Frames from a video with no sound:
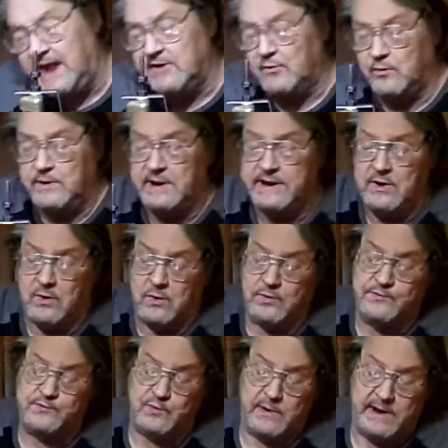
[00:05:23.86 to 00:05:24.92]
it really
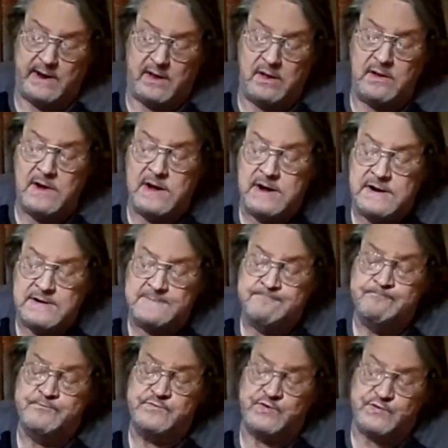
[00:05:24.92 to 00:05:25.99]
holds well.
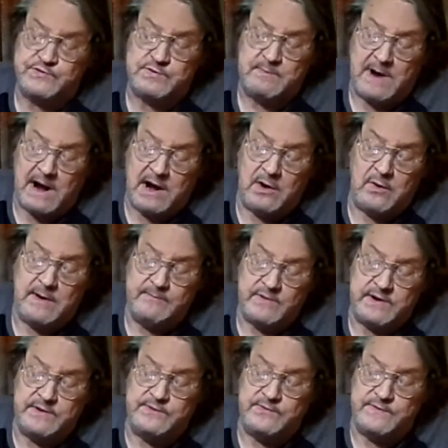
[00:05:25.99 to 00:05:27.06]
So tomorrow I'm
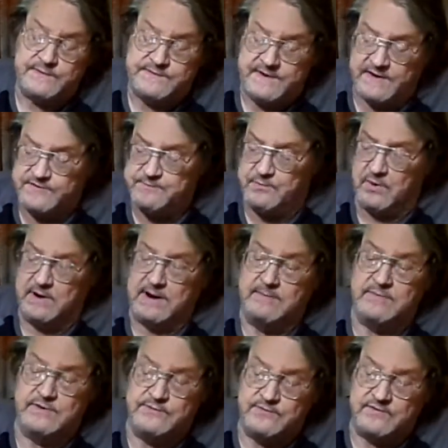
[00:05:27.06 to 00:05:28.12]
going to do the test burn. I'm
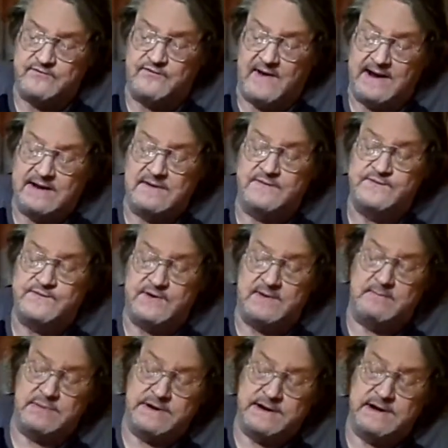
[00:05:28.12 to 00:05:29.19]
going to do the final
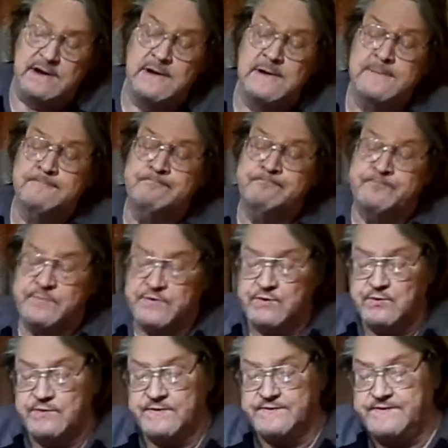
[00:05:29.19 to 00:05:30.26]
assembly,
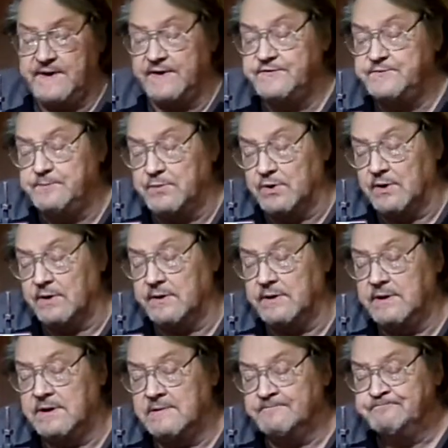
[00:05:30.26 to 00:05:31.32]
do the test burn.
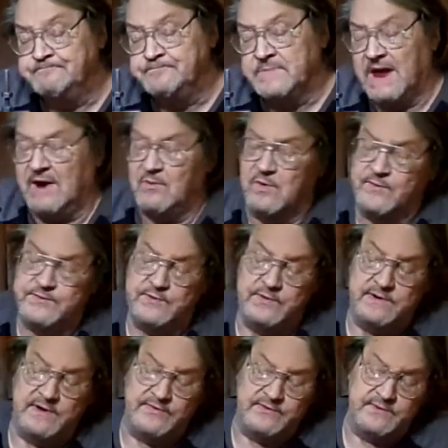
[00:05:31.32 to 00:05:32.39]
I won't do
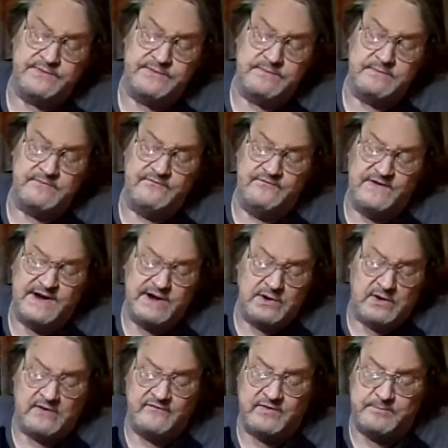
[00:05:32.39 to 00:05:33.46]
another video
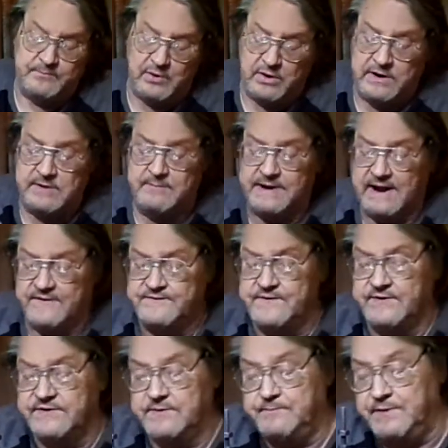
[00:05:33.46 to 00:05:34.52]
of it burning, but I'll
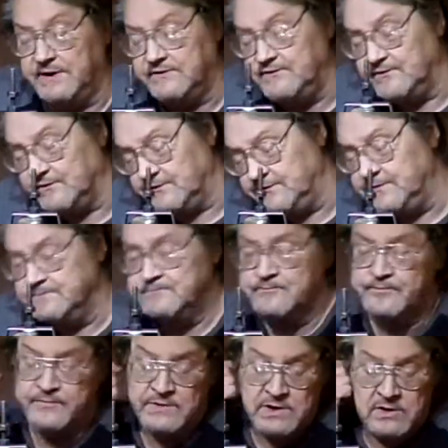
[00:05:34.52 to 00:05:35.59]
send you pictures.
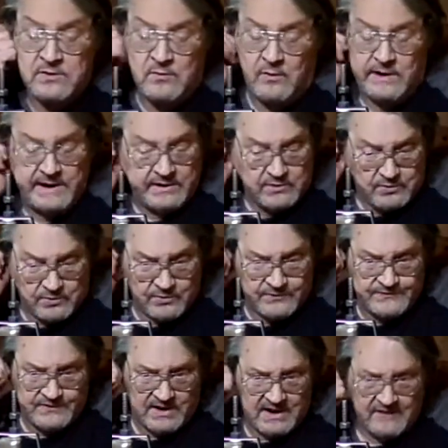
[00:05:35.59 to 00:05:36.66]
When it cools
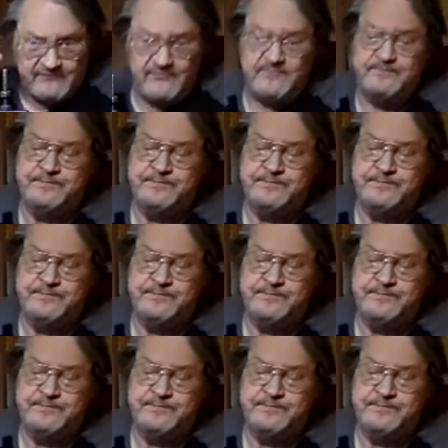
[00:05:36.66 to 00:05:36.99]
off,